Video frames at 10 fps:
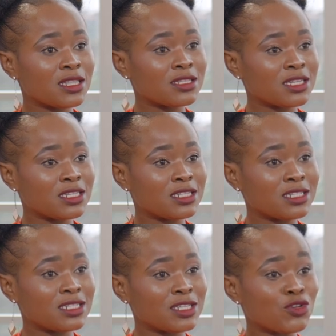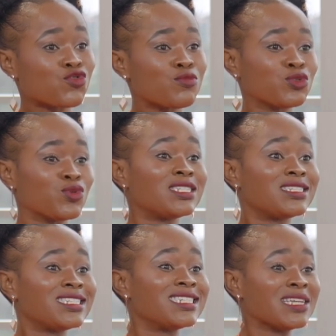in, in, in rooms where
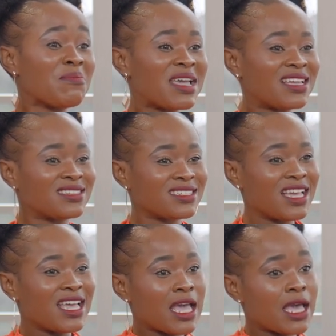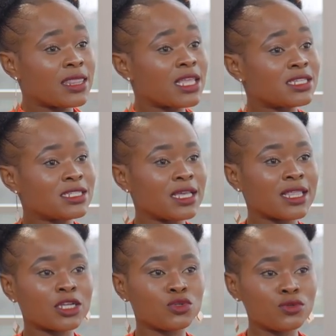decisions are made, and they say
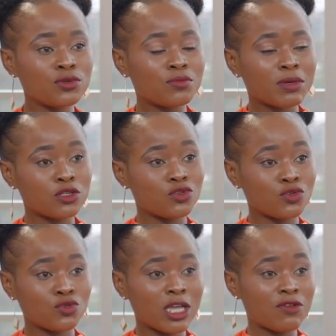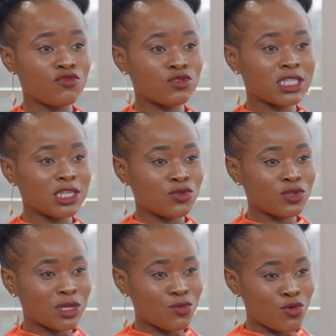that, oh, but do, have you seen
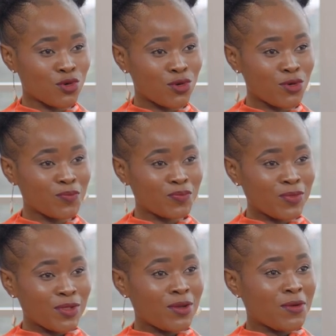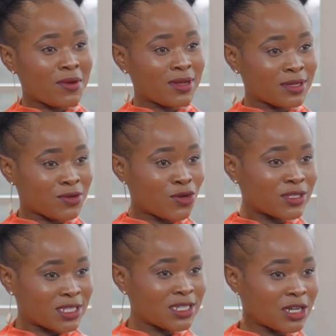Tebogo?
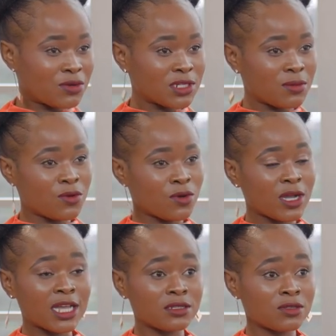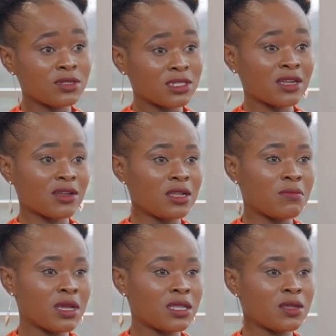Consider Tebogo. And those are really
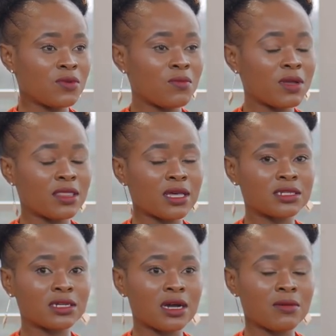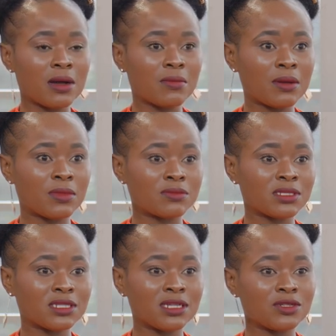men and women that uh, I'm, I'm, I'm
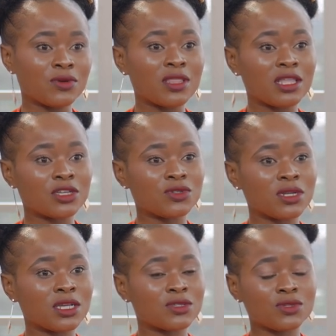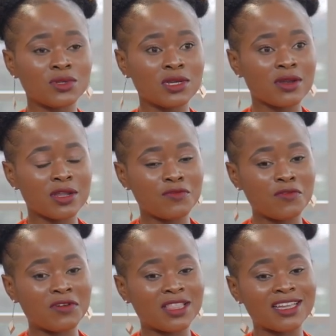standing on their shoulders. Truly grateful
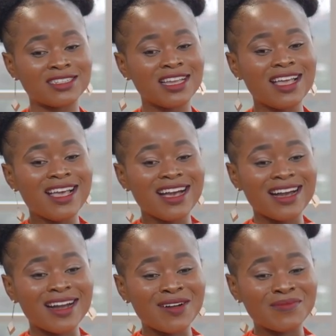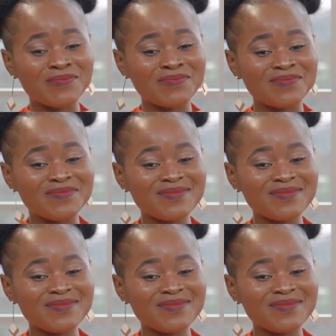for that. Um,